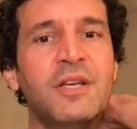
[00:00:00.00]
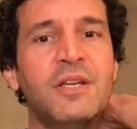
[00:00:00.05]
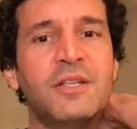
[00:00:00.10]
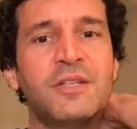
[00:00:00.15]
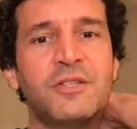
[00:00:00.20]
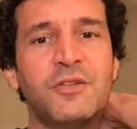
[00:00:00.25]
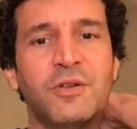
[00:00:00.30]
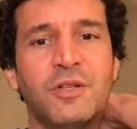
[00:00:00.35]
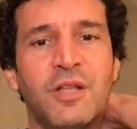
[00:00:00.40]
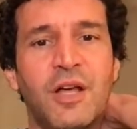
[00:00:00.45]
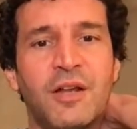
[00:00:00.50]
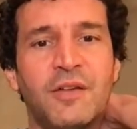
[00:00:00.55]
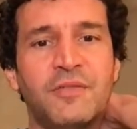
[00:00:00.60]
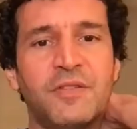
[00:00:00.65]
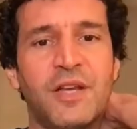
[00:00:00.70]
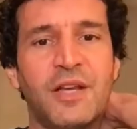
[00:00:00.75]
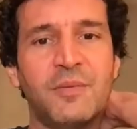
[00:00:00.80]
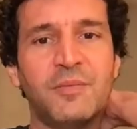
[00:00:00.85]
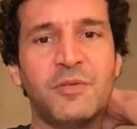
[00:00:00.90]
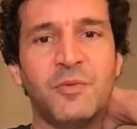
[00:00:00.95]
So a lot of
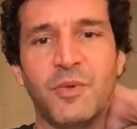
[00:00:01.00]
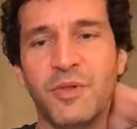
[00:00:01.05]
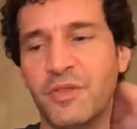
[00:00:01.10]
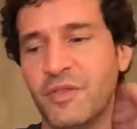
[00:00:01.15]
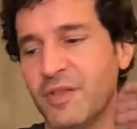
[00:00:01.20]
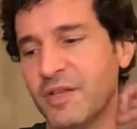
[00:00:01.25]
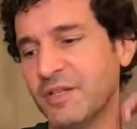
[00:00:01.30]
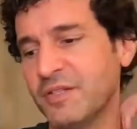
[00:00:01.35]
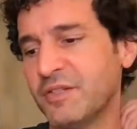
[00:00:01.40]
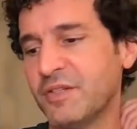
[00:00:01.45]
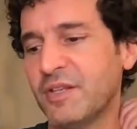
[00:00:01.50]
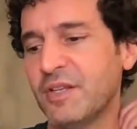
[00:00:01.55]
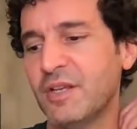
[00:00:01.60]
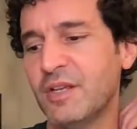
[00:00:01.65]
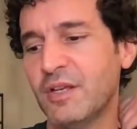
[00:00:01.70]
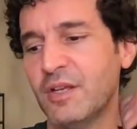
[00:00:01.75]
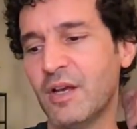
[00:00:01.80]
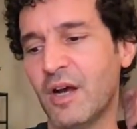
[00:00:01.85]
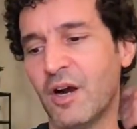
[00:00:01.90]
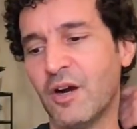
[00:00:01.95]
times with this,
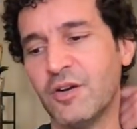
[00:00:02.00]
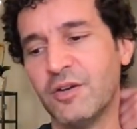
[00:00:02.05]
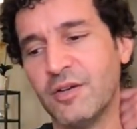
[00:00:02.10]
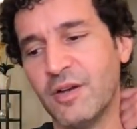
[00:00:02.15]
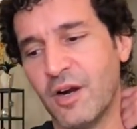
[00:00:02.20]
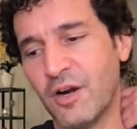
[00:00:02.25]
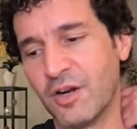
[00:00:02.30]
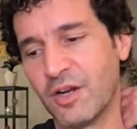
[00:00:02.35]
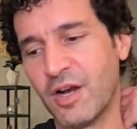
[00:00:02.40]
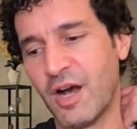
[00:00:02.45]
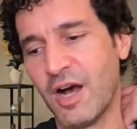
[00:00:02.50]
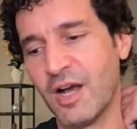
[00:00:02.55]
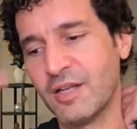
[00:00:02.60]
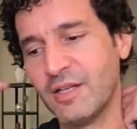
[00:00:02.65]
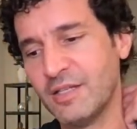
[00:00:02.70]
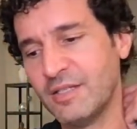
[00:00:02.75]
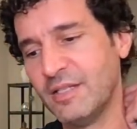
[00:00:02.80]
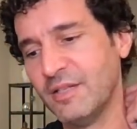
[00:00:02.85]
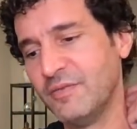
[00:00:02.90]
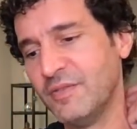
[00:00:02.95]
our
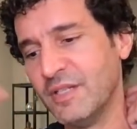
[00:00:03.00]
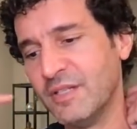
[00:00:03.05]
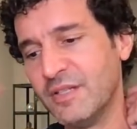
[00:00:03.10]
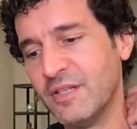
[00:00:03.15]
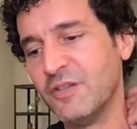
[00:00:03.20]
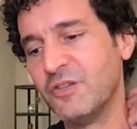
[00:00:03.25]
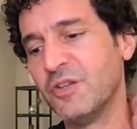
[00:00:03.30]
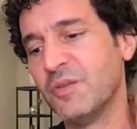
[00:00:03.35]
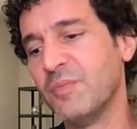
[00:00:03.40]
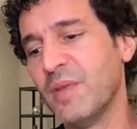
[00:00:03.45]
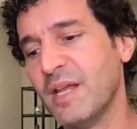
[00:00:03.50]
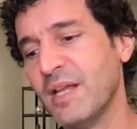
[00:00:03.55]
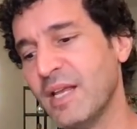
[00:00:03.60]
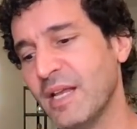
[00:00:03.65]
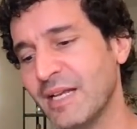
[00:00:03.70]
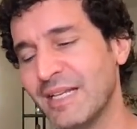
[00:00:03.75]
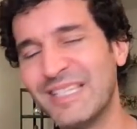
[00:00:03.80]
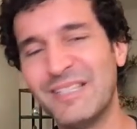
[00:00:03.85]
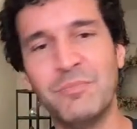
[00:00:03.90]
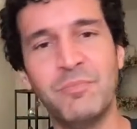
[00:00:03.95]
cognitive decision
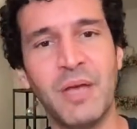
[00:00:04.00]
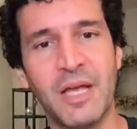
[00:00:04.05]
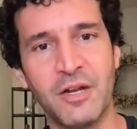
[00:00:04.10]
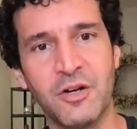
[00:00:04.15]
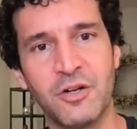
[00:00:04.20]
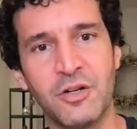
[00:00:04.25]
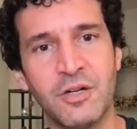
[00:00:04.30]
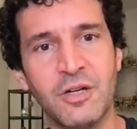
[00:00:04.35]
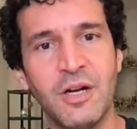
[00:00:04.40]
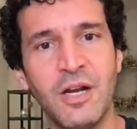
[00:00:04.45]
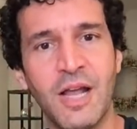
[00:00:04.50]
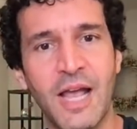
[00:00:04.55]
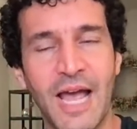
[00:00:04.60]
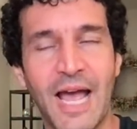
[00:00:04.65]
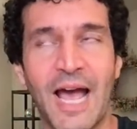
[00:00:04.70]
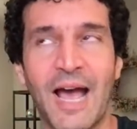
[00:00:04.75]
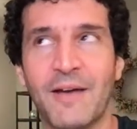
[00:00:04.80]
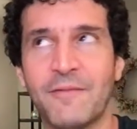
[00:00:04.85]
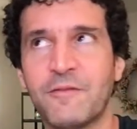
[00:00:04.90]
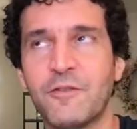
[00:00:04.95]
making is better
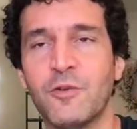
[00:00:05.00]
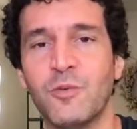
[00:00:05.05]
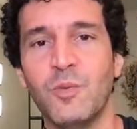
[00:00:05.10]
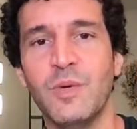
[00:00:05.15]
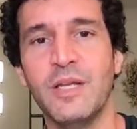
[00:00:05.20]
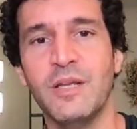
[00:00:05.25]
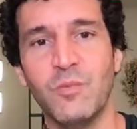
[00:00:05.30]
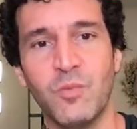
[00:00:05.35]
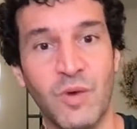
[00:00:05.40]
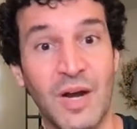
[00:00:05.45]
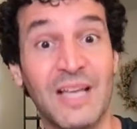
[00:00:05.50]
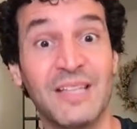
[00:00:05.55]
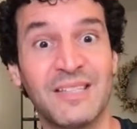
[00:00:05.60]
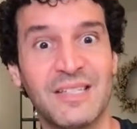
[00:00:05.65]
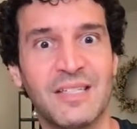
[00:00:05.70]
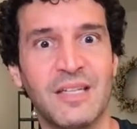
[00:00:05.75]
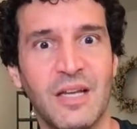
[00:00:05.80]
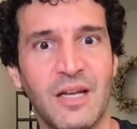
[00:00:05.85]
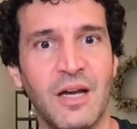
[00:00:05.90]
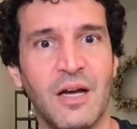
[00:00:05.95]
after we
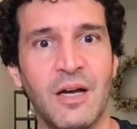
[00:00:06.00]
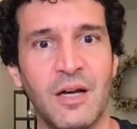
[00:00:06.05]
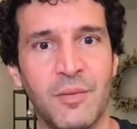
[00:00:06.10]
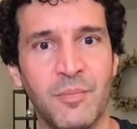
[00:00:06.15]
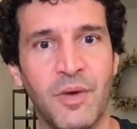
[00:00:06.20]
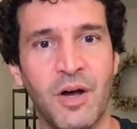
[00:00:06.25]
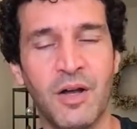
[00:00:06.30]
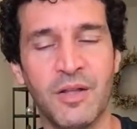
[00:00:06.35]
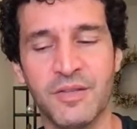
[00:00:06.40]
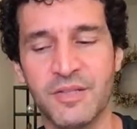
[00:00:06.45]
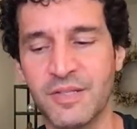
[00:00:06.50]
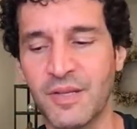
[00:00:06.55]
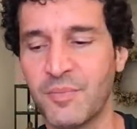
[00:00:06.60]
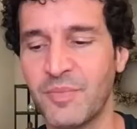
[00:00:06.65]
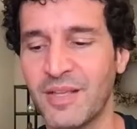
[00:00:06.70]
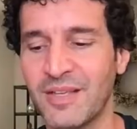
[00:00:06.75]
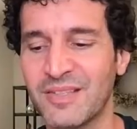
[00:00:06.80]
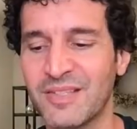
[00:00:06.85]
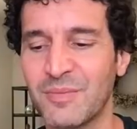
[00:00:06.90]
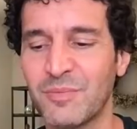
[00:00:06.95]
rest on
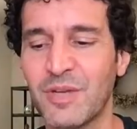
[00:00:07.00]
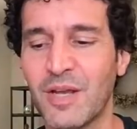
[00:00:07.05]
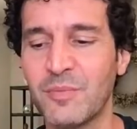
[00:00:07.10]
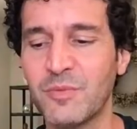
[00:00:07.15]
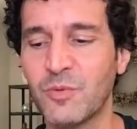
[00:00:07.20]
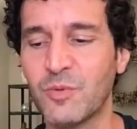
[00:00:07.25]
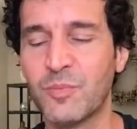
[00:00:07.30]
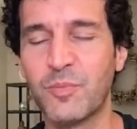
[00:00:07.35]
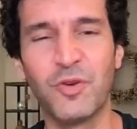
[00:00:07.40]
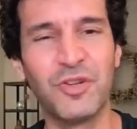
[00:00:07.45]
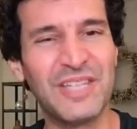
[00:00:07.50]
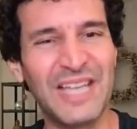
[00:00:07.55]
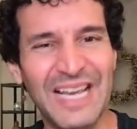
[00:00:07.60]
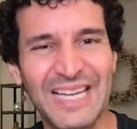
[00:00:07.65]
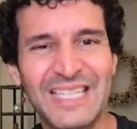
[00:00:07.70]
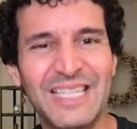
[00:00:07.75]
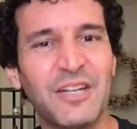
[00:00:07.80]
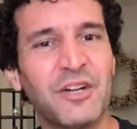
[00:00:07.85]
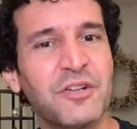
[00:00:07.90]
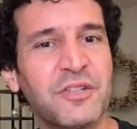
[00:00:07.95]
something. And sometimes we're
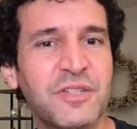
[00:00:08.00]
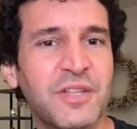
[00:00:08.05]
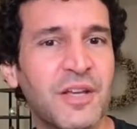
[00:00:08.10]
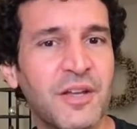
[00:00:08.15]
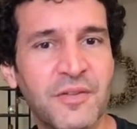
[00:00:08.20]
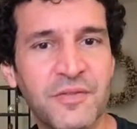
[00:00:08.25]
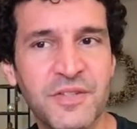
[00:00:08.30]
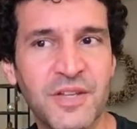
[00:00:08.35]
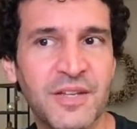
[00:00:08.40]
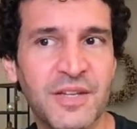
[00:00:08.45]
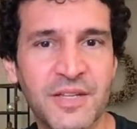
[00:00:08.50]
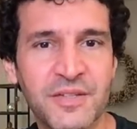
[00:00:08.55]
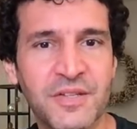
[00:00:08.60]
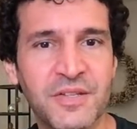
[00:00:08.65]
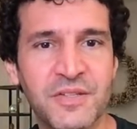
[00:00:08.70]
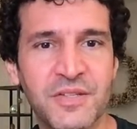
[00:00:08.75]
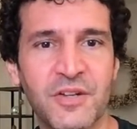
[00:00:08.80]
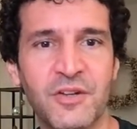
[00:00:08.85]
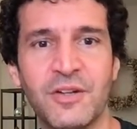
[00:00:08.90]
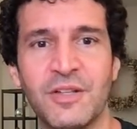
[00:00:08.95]
protecting ourselves
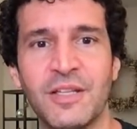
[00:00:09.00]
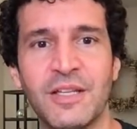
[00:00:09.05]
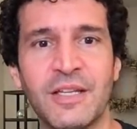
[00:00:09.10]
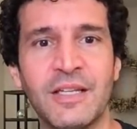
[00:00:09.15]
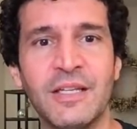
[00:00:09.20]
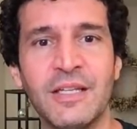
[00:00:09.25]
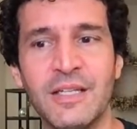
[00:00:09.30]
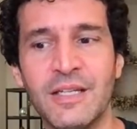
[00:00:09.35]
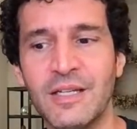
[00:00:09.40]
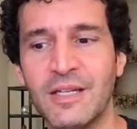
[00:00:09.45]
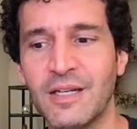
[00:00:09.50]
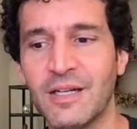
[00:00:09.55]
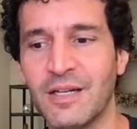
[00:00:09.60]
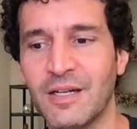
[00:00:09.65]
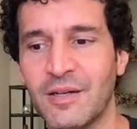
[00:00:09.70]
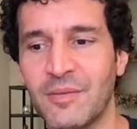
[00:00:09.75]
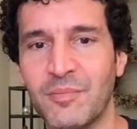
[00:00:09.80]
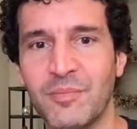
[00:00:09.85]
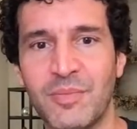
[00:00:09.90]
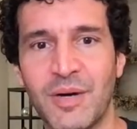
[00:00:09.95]
unnecessarily
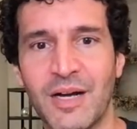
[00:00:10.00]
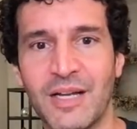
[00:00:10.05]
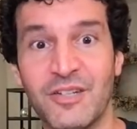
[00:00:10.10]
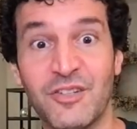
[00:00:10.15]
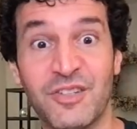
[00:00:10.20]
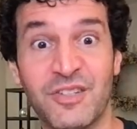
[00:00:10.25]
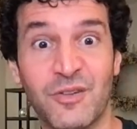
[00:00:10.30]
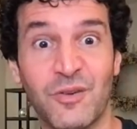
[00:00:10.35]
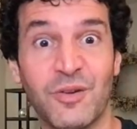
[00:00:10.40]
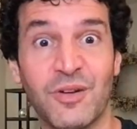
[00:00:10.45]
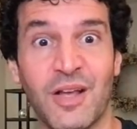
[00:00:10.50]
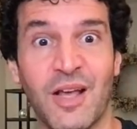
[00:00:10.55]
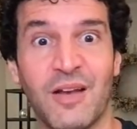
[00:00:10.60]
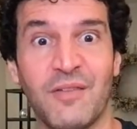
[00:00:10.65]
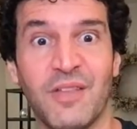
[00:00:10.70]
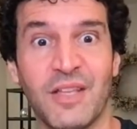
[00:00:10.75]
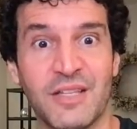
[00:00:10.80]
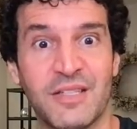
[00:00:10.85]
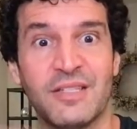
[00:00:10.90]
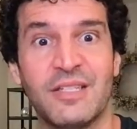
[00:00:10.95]
by just kind of
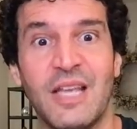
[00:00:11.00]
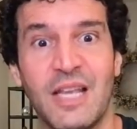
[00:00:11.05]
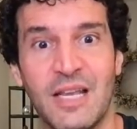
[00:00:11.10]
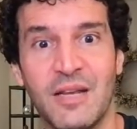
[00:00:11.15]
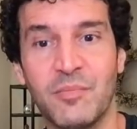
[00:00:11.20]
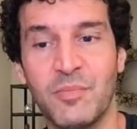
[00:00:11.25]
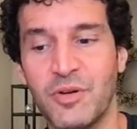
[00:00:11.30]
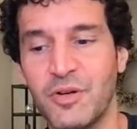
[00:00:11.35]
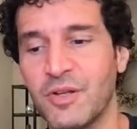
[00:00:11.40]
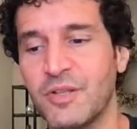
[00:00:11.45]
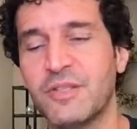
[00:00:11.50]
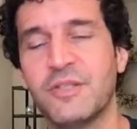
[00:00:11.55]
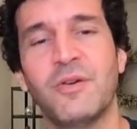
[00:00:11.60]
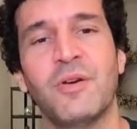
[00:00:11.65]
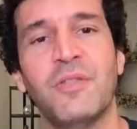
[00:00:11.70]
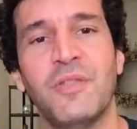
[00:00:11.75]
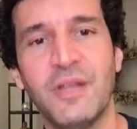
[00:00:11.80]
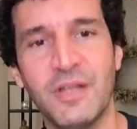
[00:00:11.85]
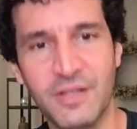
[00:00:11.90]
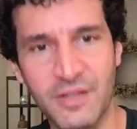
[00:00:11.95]
like staying put. So I
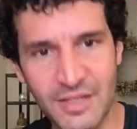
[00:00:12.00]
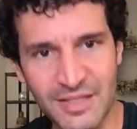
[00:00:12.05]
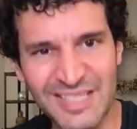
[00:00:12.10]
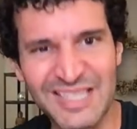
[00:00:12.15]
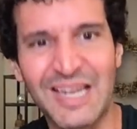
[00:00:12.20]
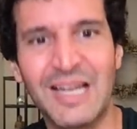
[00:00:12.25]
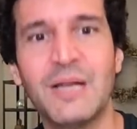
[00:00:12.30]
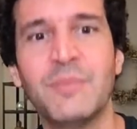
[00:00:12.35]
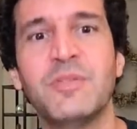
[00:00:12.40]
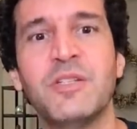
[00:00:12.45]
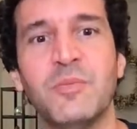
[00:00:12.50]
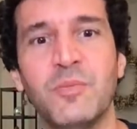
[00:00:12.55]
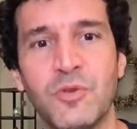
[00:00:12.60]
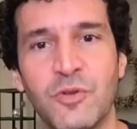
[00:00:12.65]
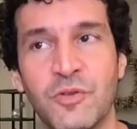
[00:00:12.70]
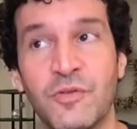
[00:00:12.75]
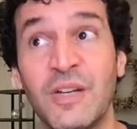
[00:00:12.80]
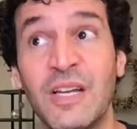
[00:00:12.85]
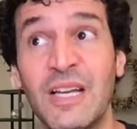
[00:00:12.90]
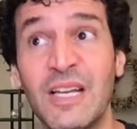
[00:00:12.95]
think it's time to move.